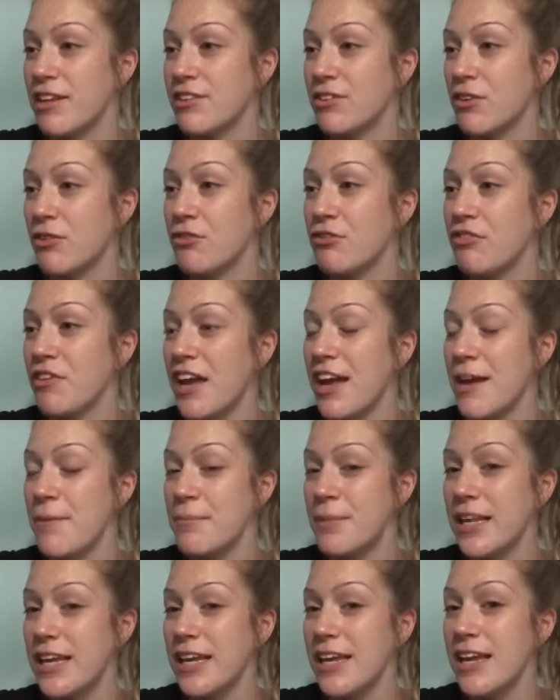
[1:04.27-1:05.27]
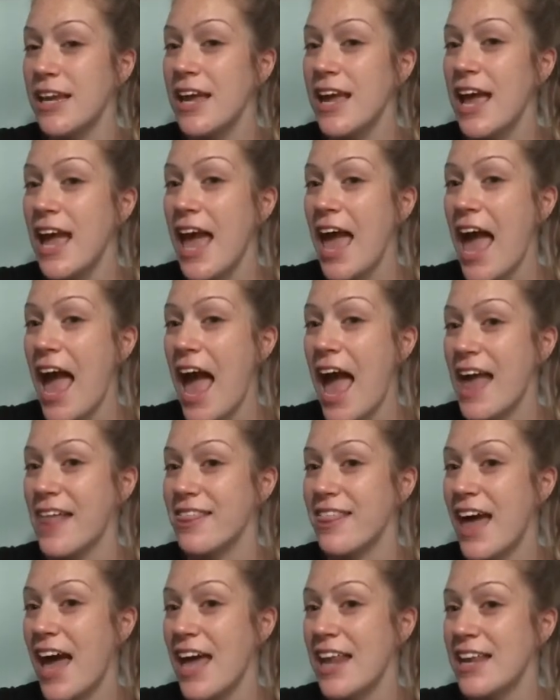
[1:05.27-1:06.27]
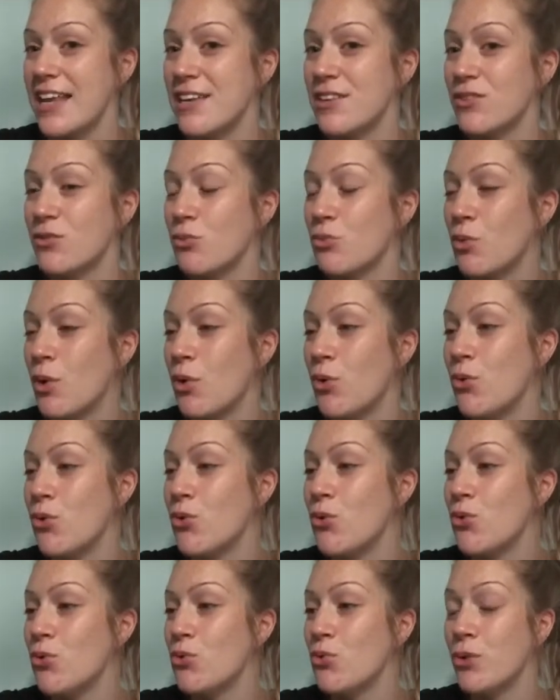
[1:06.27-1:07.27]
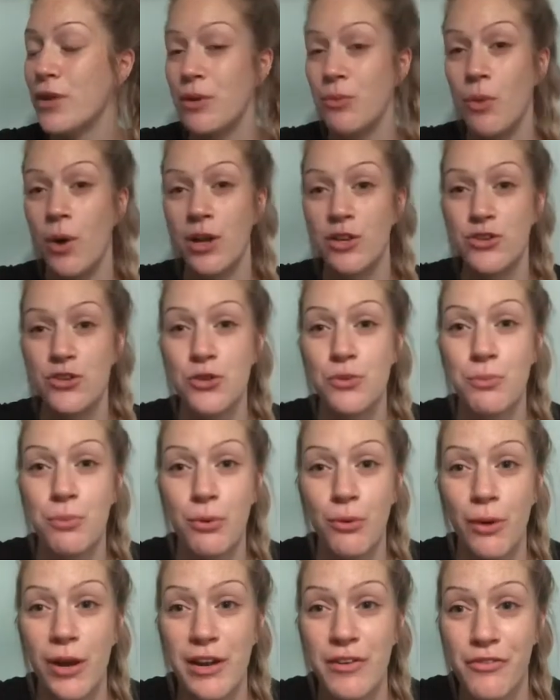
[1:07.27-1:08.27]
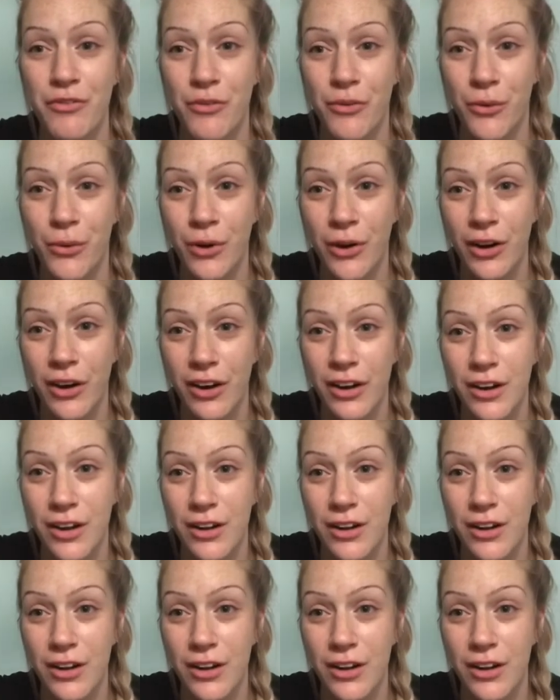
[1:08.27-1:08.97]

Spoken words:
our family, and that is who we want to pray for.